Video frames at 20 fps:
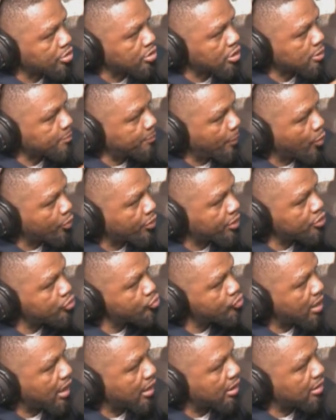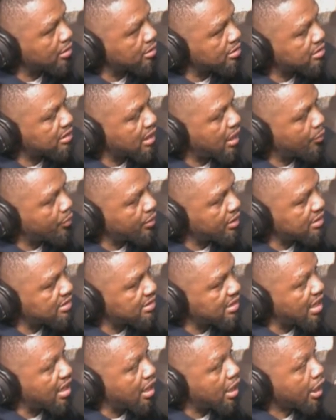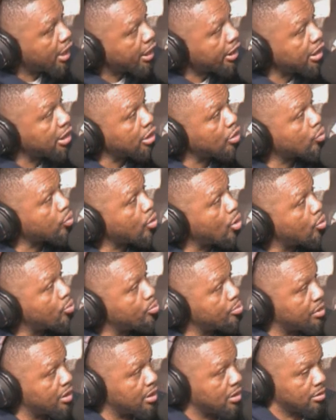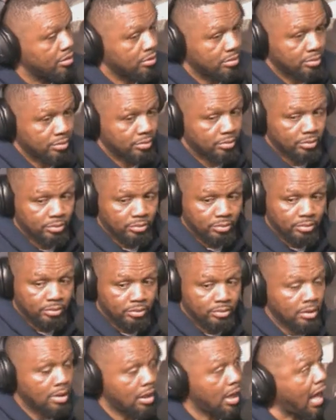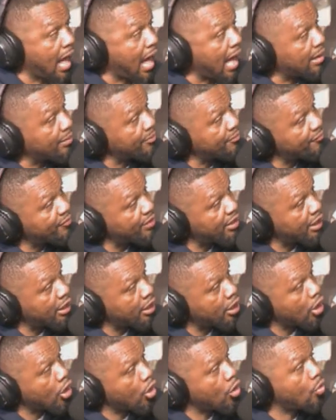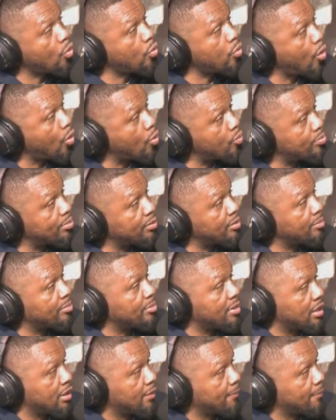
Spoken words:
are spoken, you got to understand what he said. He groped me. Adam Bennett groped me.